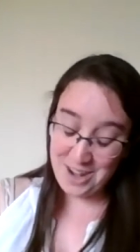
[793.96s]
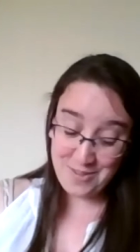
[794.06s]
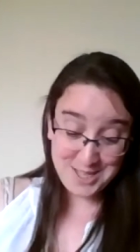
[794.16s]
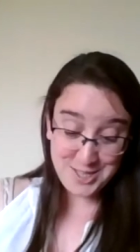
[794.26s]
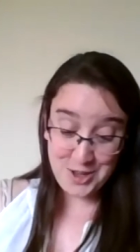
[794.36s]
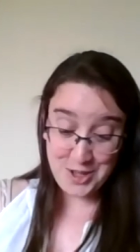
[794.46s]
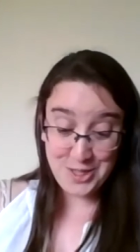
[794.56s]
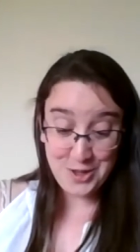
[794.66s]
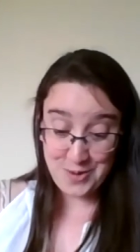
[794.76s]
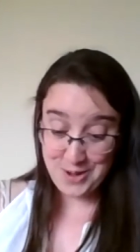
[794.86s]
anyway, so
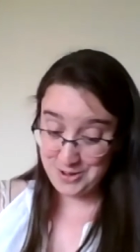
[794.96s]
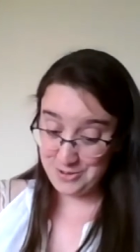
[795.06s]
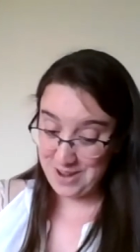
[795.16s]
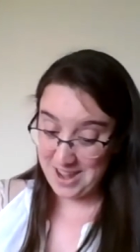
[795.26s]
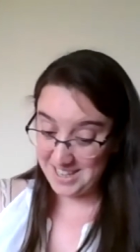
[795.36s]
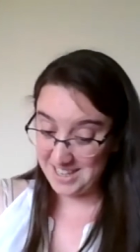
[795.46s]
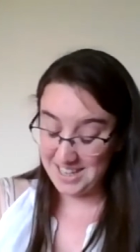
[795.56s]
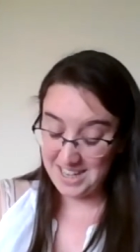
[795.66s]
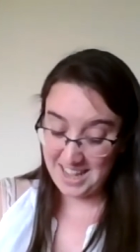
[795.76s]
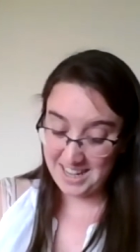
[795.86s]
the quote read
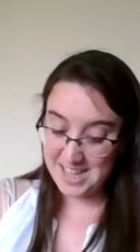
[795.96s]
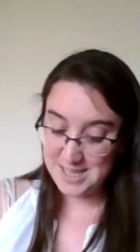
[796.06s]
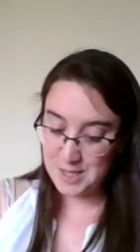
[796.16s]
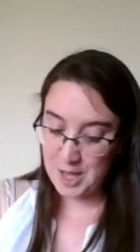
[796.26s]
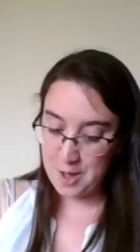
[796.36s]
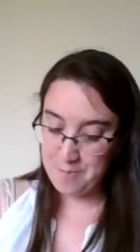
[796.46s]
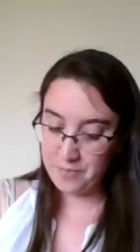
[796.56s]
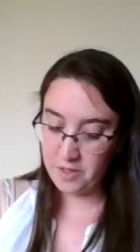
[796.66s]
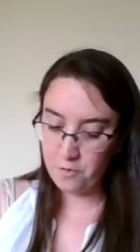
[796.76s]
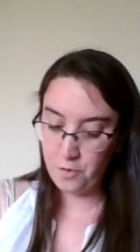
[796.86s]
like this um,
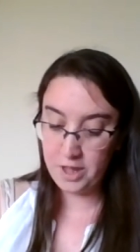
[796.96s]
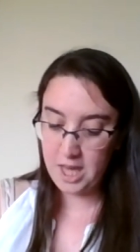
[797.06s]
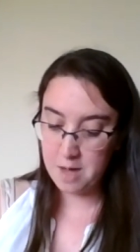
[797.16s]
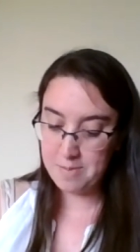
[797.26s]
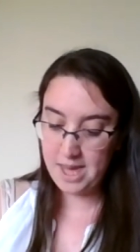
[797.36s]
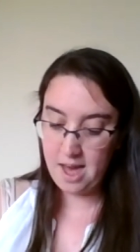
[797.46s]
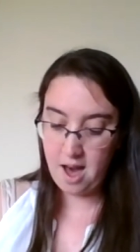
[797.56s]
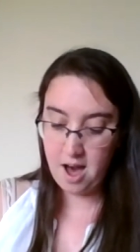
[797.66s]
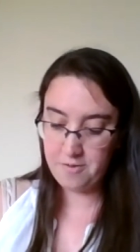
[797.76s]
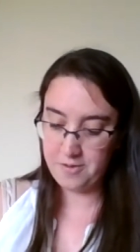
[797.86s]
For the coming
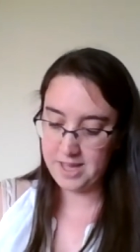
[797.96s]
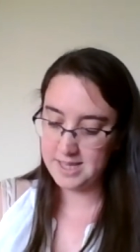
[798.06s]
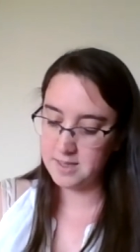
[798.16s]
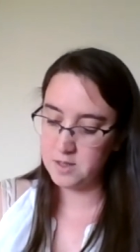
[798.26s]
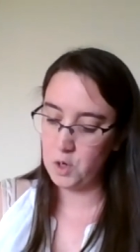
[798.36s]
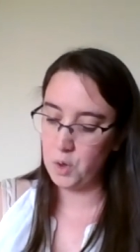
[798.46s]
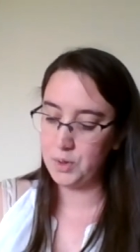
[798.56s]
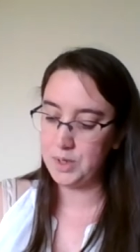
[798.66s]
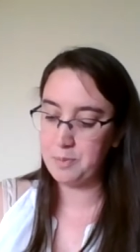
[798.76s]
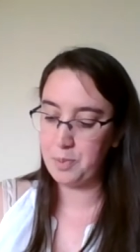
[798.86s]
harvest, the
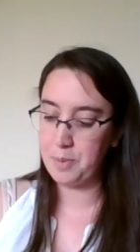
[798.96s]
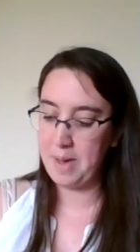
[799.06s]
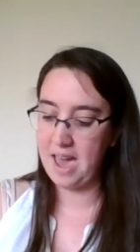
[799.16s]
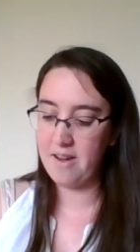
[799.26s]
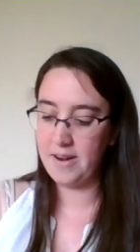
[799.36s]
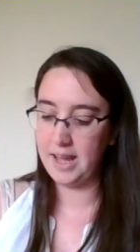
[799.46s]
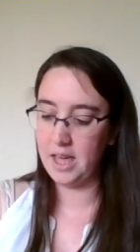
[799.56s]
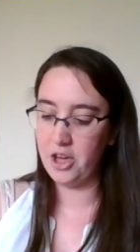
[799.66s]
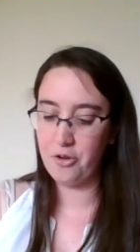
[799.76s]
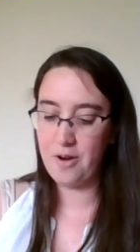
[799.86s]
Lord is preparing
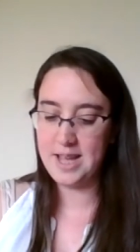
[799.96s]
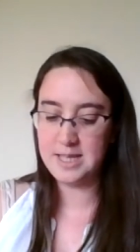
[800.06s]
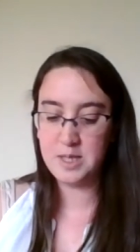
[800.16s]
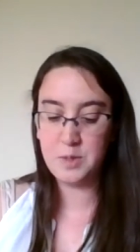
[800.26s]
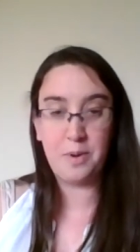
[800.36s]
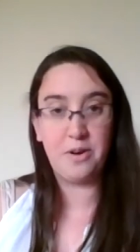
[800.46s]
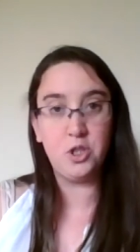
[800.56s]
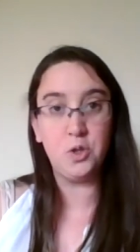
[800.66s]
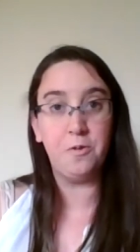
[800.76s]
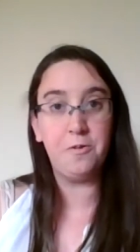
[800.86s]
a great
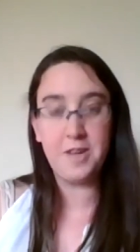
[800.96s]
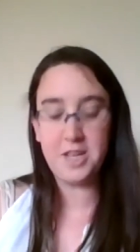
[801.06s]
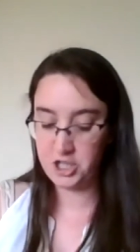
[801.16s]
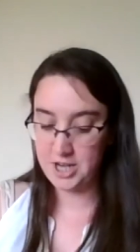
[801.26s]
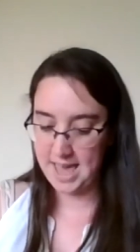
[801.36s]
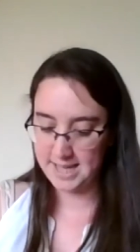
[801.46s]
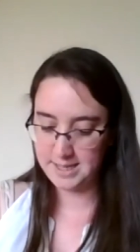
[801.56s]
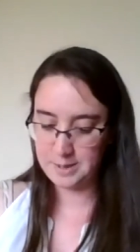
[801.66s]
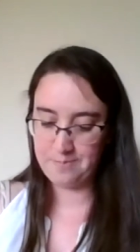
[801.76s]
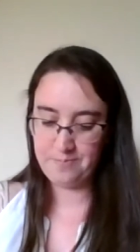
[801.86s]
spiritual fishnet,
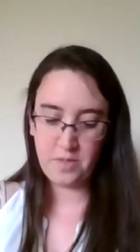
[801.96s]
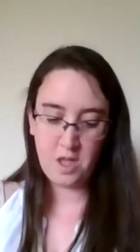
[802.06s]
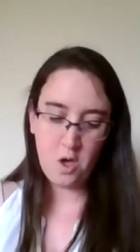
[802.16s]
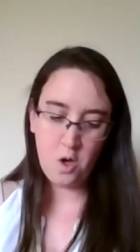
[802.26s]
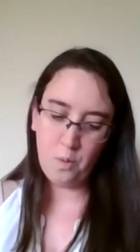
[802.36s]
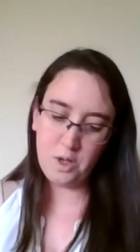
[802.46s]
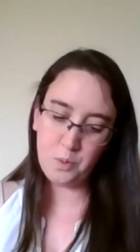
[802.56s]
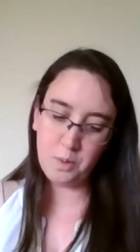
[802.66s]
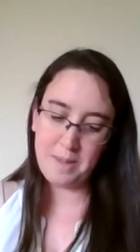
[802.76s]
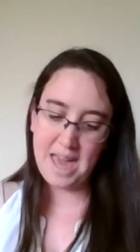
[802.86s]
which
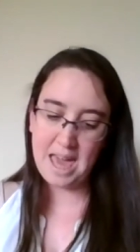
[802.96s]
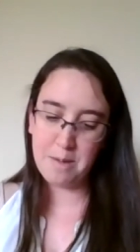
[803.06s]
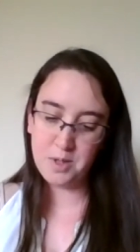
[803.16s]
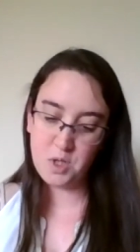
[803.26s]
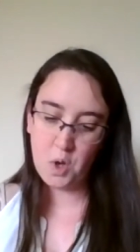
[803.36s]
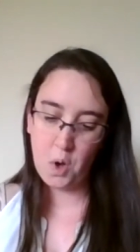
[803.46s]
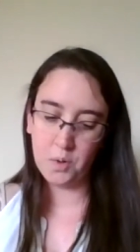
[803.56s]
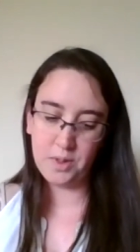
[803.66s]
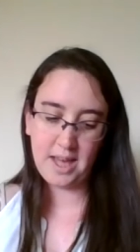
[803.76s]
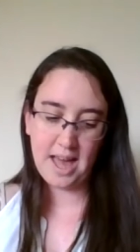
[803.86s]
will be able to
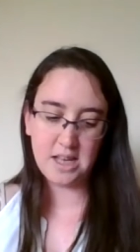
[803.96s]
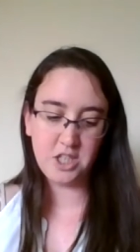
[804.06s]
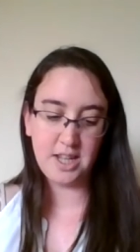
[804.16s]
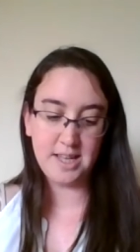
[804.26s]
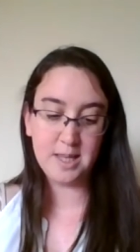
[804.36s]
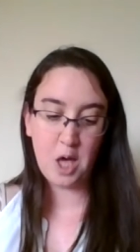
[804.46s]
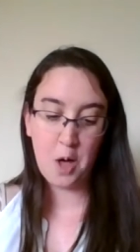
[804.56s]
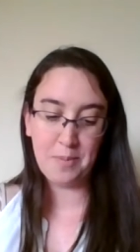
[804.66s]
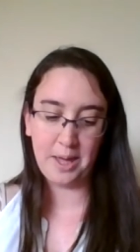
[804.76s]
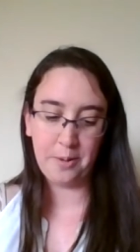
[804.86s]
hold the catch that is
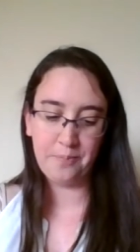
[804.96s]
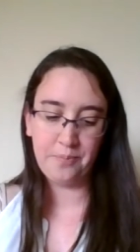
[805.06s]
coming.